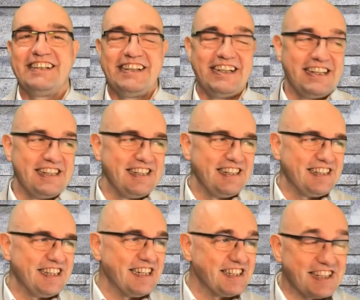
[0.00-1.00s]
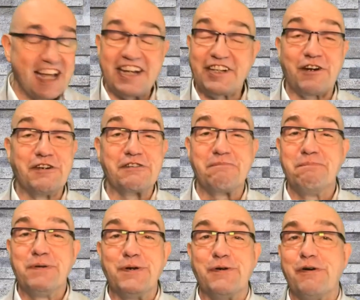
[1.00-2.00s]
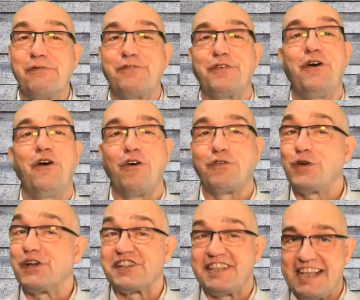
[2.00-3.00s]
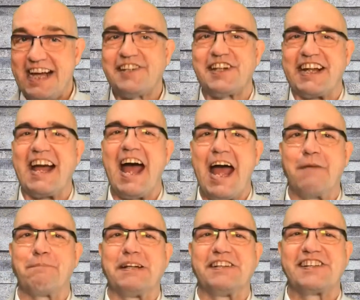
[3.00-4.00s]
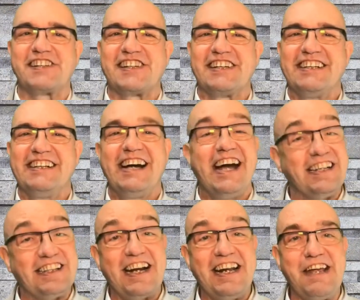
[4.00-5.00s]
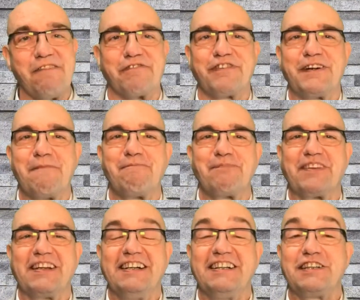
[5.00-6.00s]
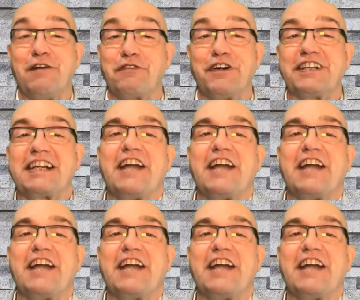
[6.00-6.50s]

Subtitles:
and since they don't move, of course nothing happens, and they leave. Different